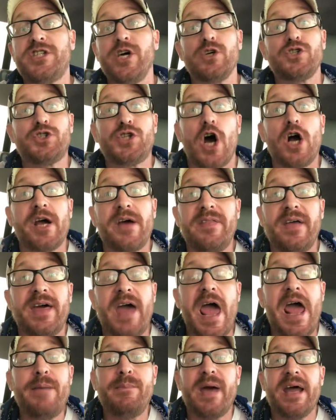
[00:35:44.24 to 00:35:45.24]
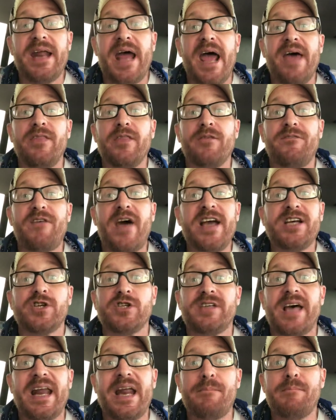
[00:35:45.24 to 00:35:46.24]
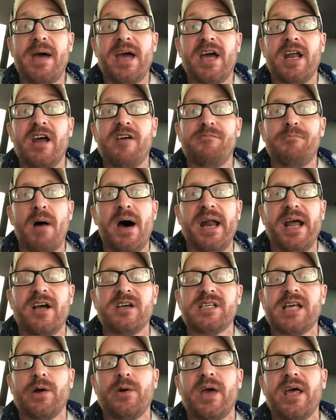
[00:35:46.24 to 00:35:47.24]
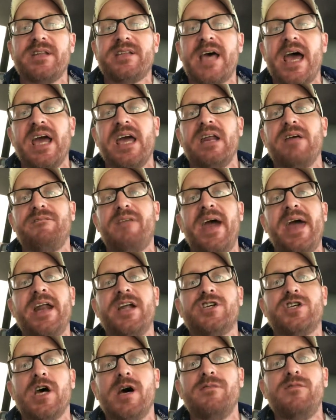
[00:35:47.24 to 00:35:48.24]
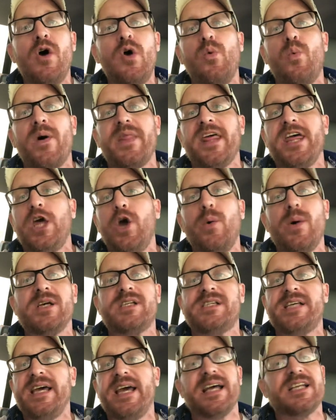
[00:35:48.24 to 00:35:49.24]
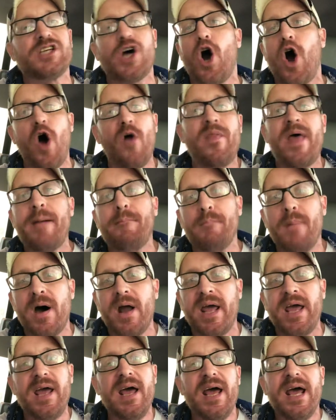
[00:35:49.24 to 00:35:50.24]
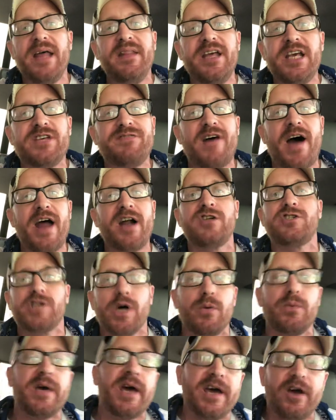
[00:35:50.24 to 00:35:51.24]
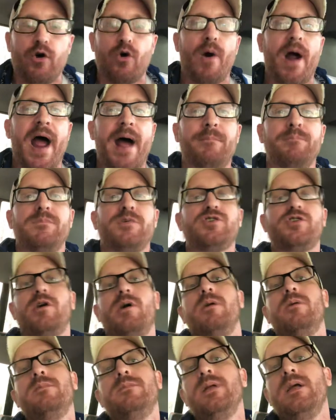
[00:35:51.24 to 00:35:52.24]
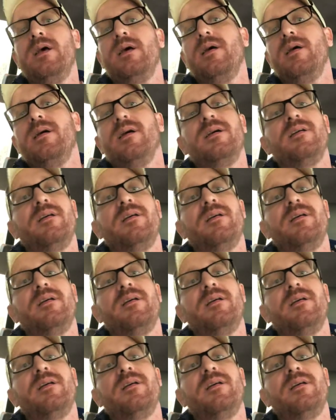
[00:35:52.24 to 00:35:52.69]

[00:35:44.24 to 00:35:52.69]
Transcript: they're still stuck in the game, getting hit in the face because they didn't make enough money because they're getting taken advantage of. While the UFC gets all that money, and these fighters don't get crap. So